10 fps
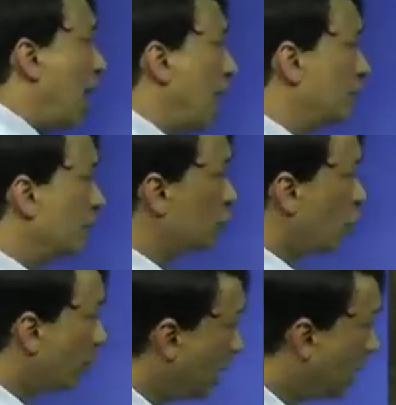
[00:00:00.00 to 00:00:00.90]
after
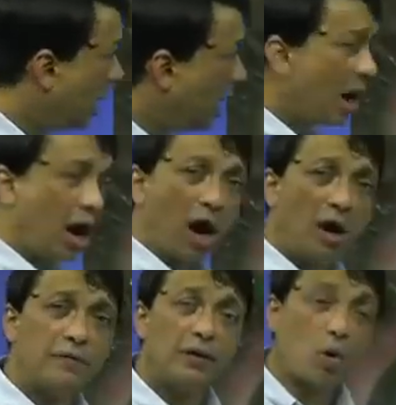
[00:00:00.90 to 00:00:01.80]
trauma,
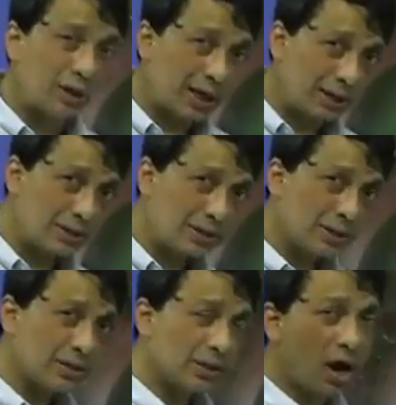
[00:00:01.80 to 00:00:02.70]
after corneal
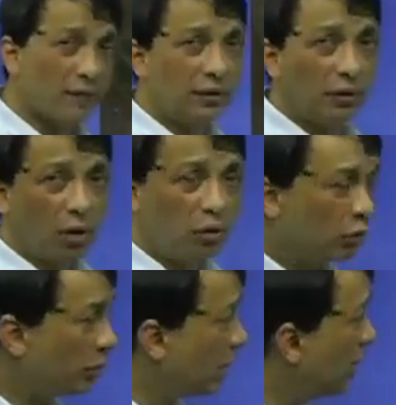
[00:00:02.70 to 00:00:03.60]
ulcers, after
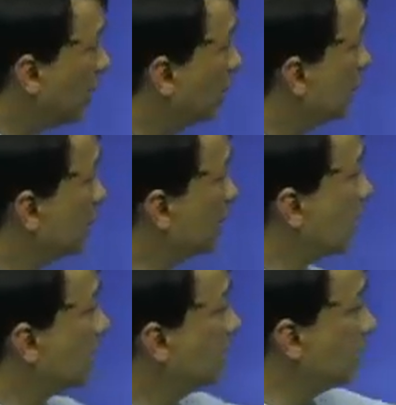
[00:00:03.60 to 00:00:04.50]
glaucoma. This is
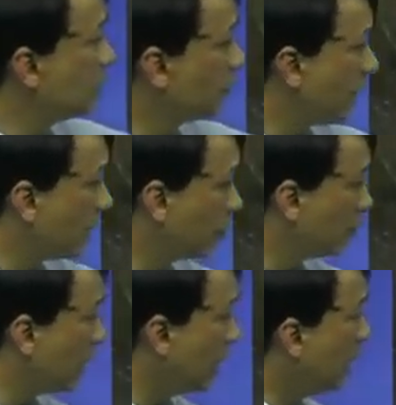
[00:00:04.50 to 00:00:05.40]
anterior
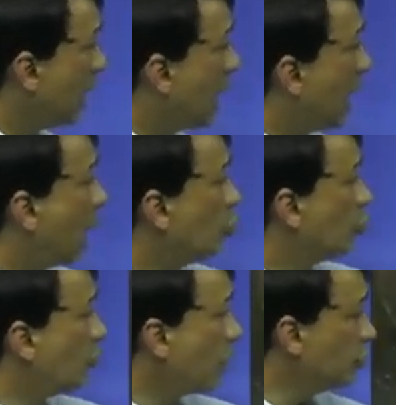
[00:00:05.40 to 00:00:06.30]
staphyloma,
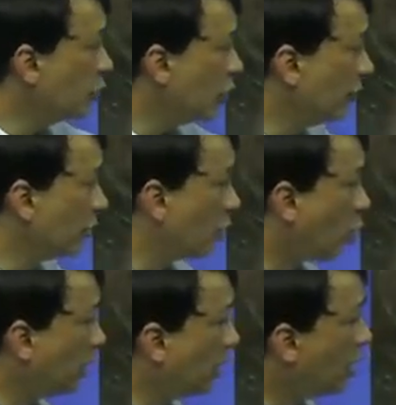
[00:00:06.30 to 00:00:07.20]
outpouching of the
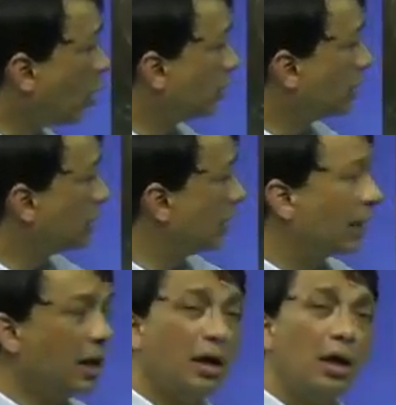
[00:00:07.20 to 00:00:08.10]
cornea or the
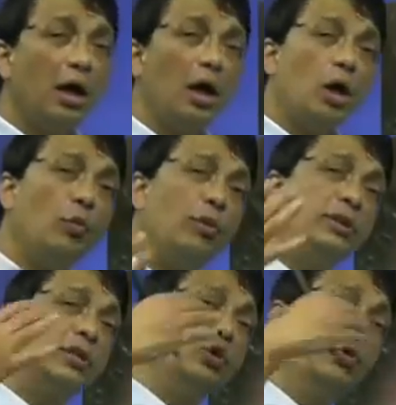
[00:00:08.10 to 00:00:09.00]
sclera
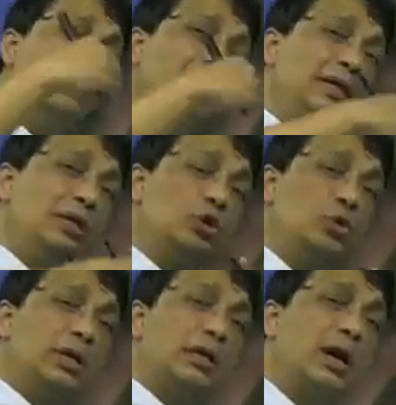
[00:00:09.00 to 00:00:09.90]
with the uveal
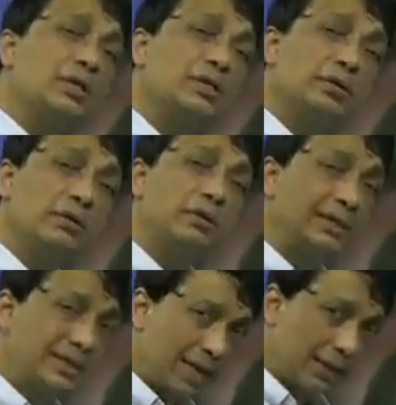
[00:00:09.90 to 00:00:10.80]
tissue incarcerated
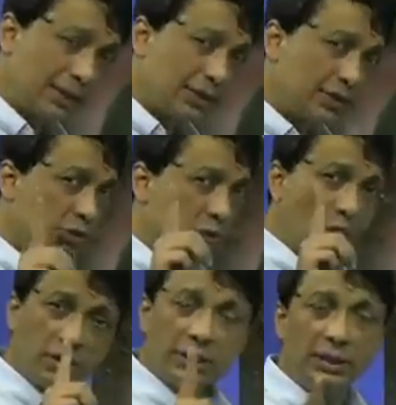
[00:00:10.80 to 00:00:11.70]
inside. This is
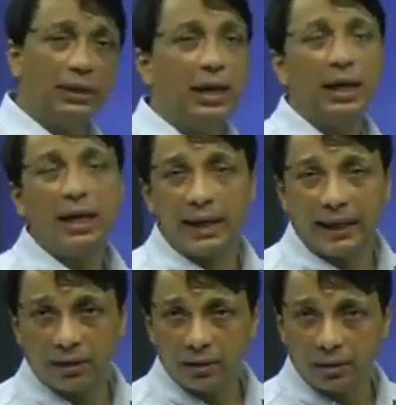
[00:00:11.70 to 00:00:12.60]
not seen
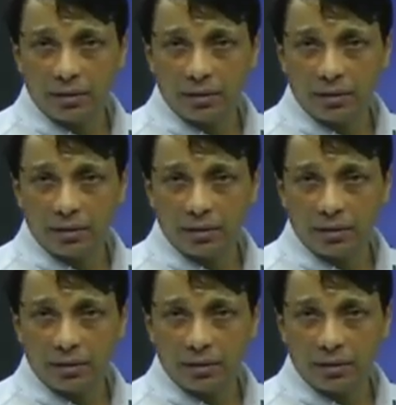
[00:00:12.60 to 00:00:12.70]
in